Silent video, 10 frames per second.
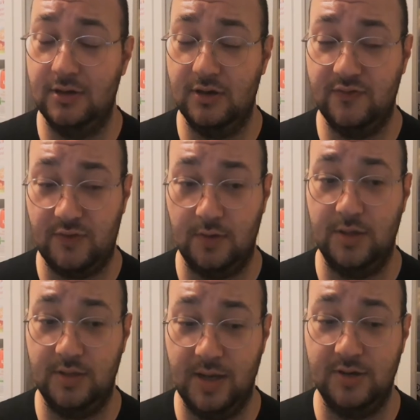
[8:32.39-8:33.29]
of
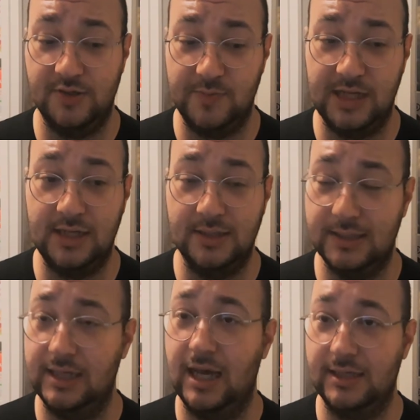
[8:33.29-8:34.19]
following the Mary's Mini and
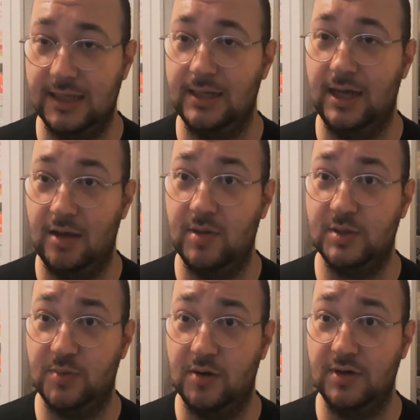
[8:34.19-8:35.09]
see exactly how
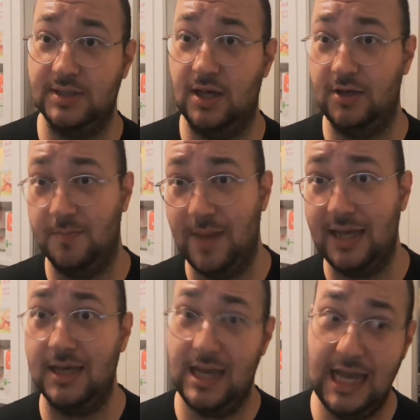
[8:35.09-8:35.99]
much progress that I can
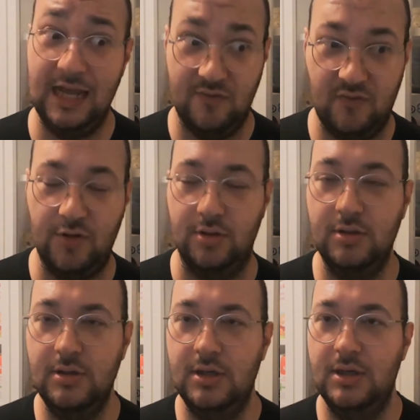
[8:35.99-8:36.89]
make in full.